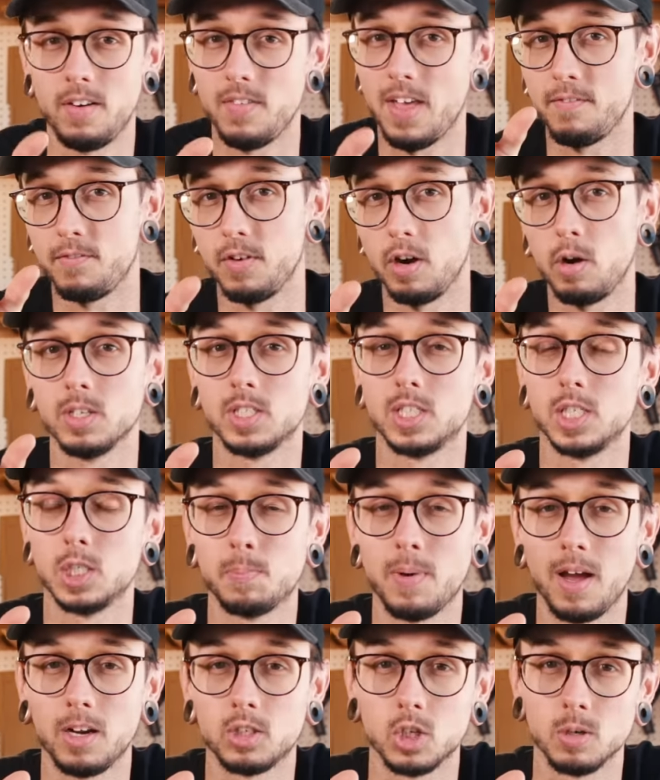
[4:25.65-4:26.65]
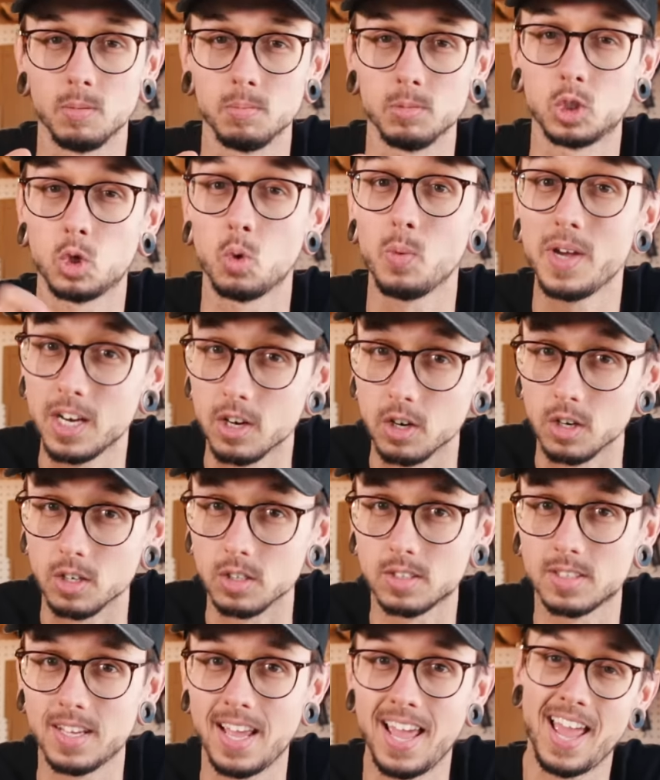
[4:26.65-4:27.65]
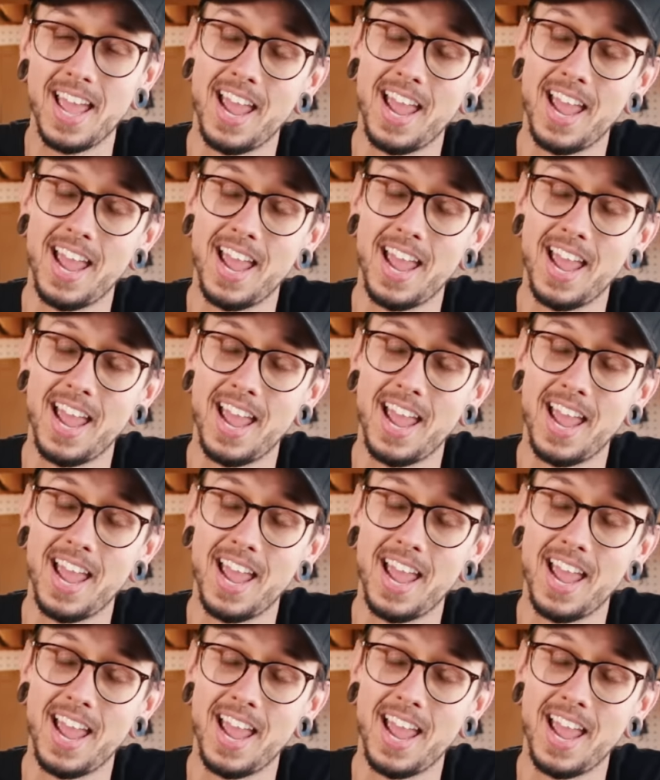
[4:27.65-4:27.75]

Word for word: of that frequency spectrum tweeters